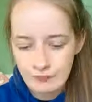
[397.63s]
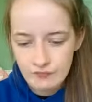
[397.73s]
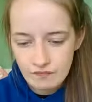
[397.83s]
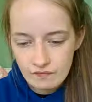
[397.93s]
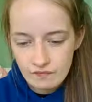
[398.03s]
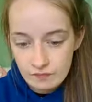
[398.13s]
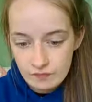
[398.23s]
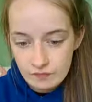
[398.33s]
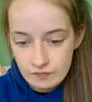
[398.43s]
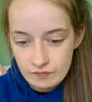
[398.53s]

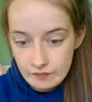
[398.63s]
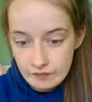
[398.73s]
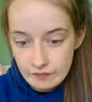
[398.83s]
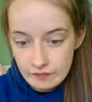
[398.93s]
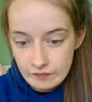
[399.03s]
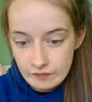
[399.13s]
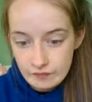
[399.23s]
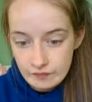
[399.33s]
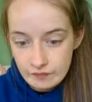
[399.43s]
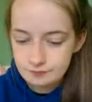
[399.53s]

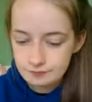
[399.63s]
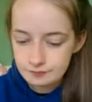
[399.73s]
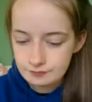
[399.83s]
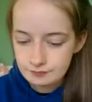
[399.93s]
[no speech]